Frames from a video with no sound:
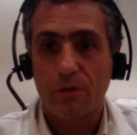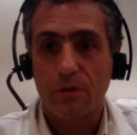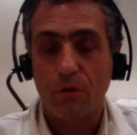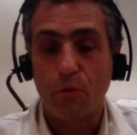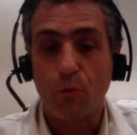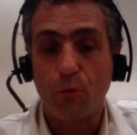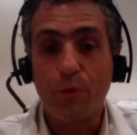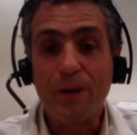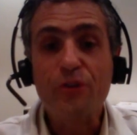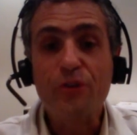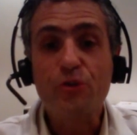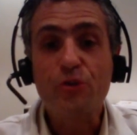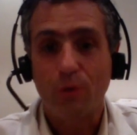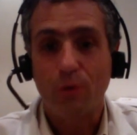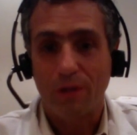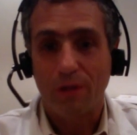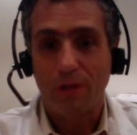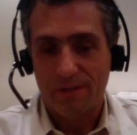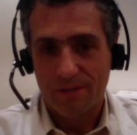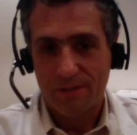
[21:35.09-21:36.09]

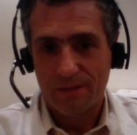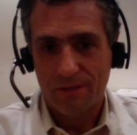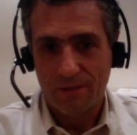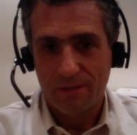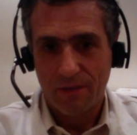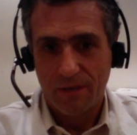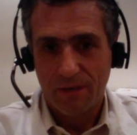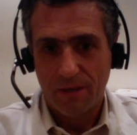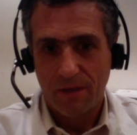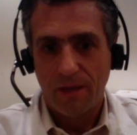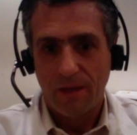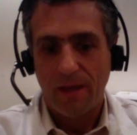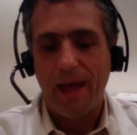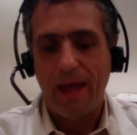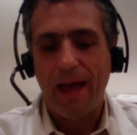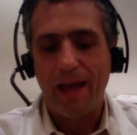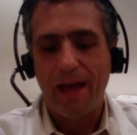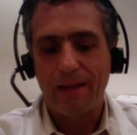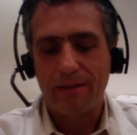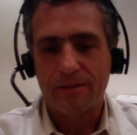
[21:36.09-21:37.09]
rituals
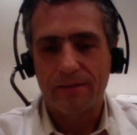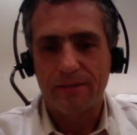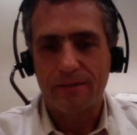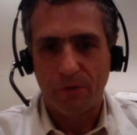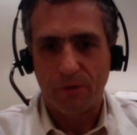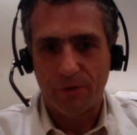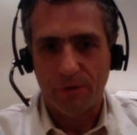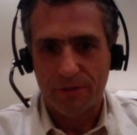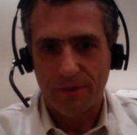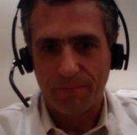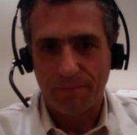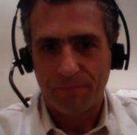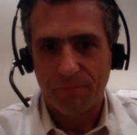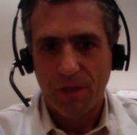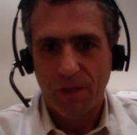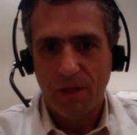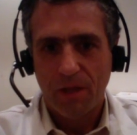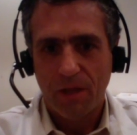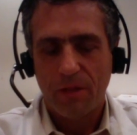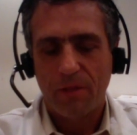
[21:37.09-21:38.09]
and secrecy.
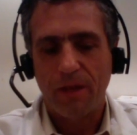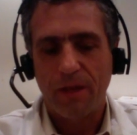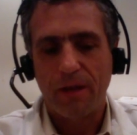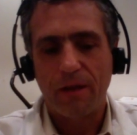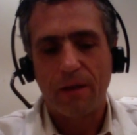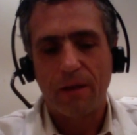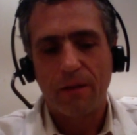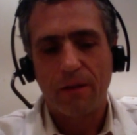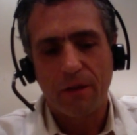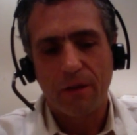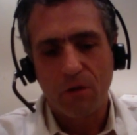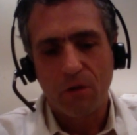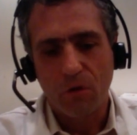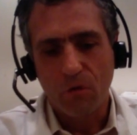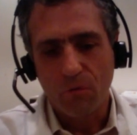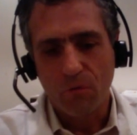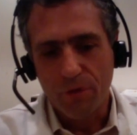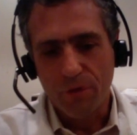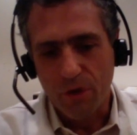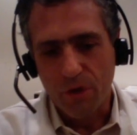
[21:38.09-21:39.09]
Then
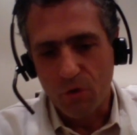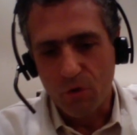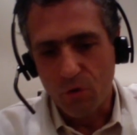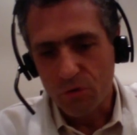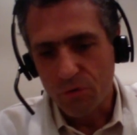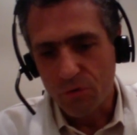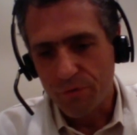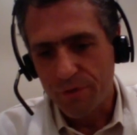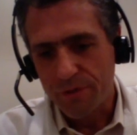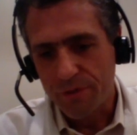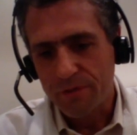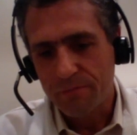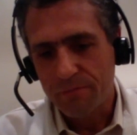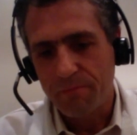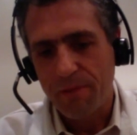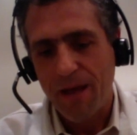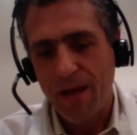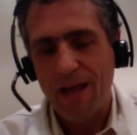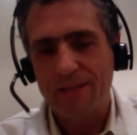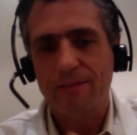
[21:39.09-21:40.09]
over the course of this
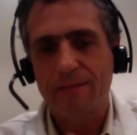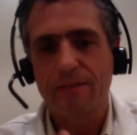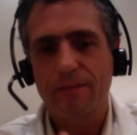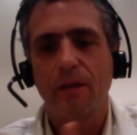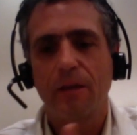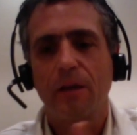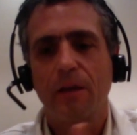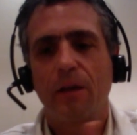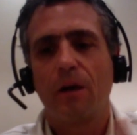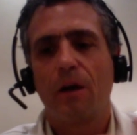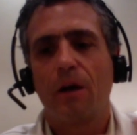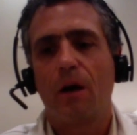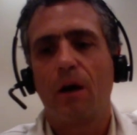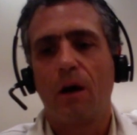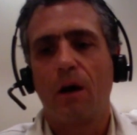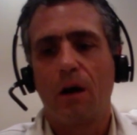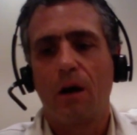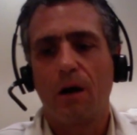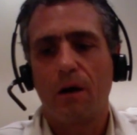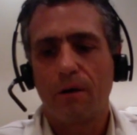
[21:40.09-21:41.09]
past
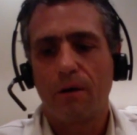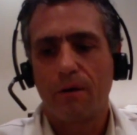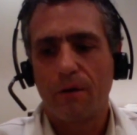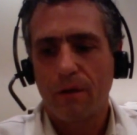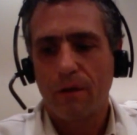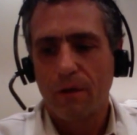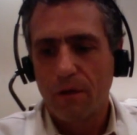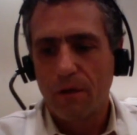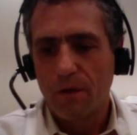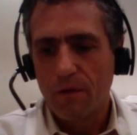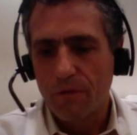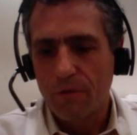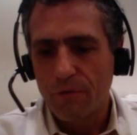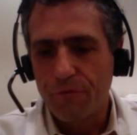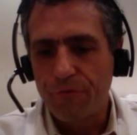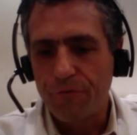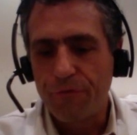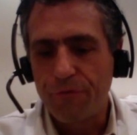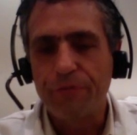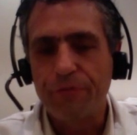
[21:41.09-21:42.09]

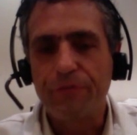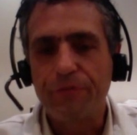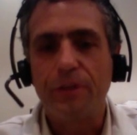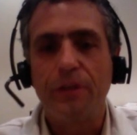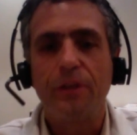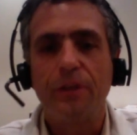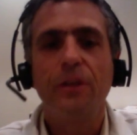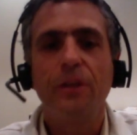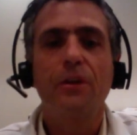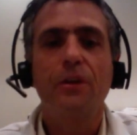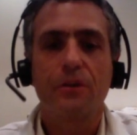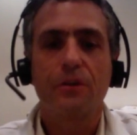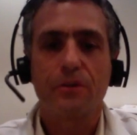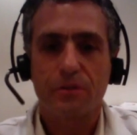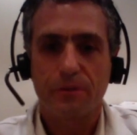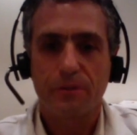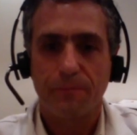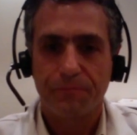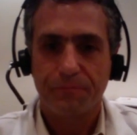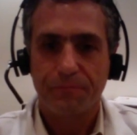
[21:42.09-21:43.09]
50
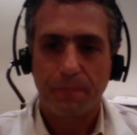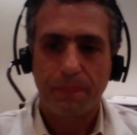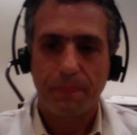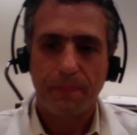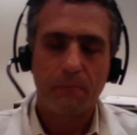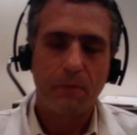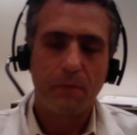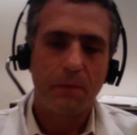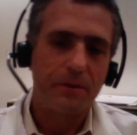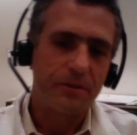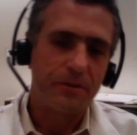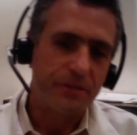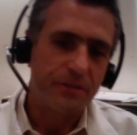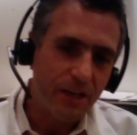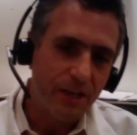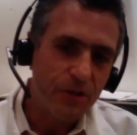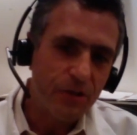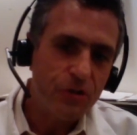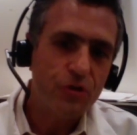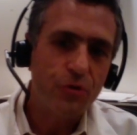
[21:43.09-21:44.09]
years, maybe
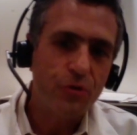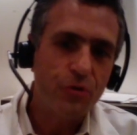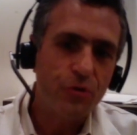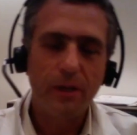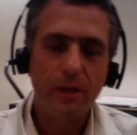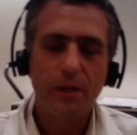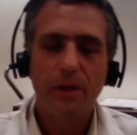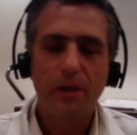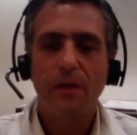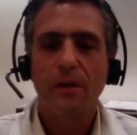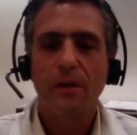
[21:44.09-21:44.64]
century,